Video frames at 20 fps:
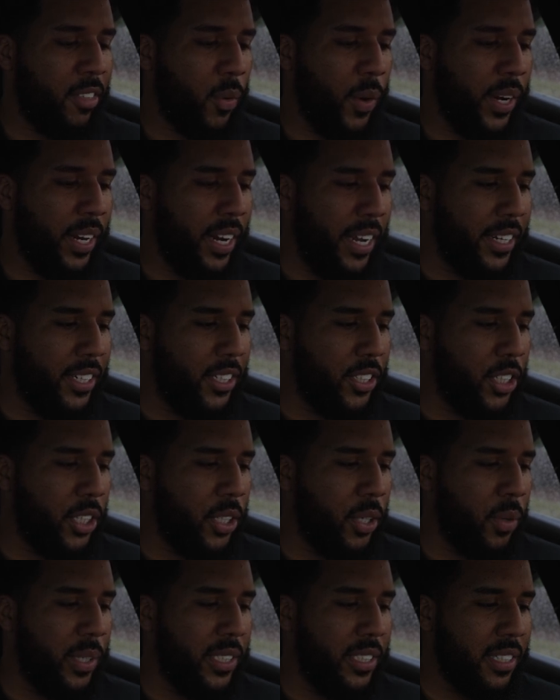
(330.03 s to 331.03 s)

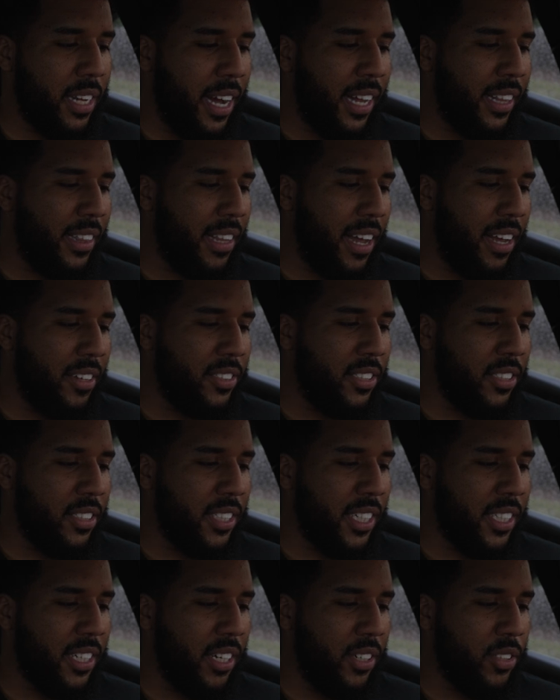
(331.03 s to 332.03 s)
392 is
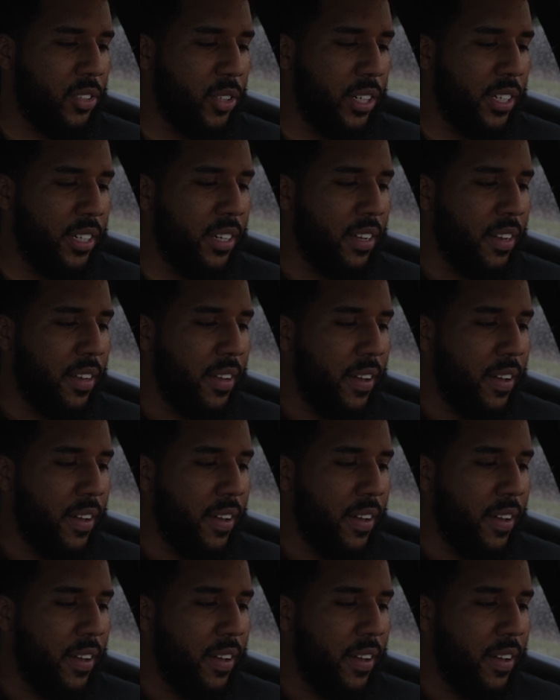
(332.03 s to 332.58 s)
$9,600.